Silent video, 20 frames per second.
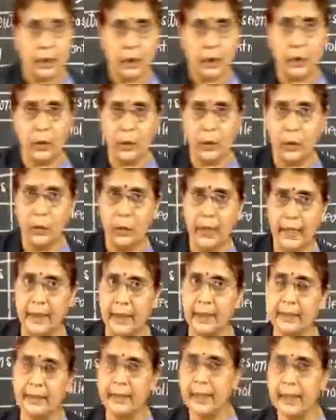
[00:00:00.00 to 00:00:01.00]
So
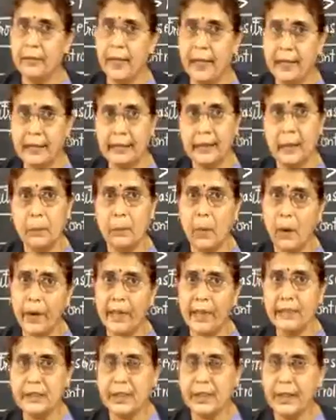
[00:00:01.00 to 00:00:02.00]
let us revise the
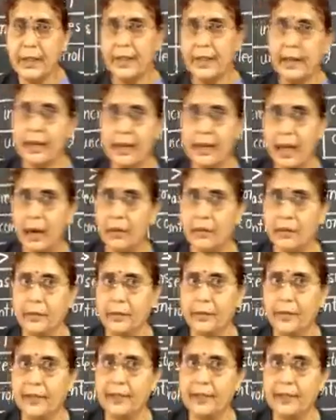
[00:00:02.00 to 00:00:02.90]
points we have done now.